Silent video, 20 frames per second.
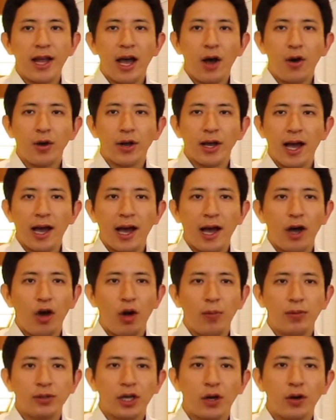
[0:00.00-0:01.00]
Naoya
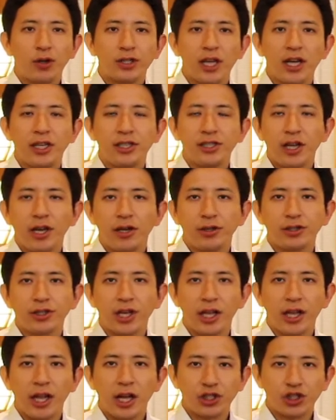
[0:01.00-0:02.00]
of the Los Angeles
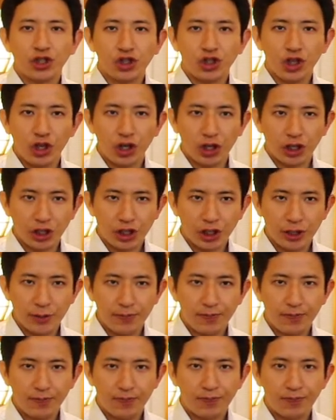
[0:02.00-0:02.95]
Gedatsu Church.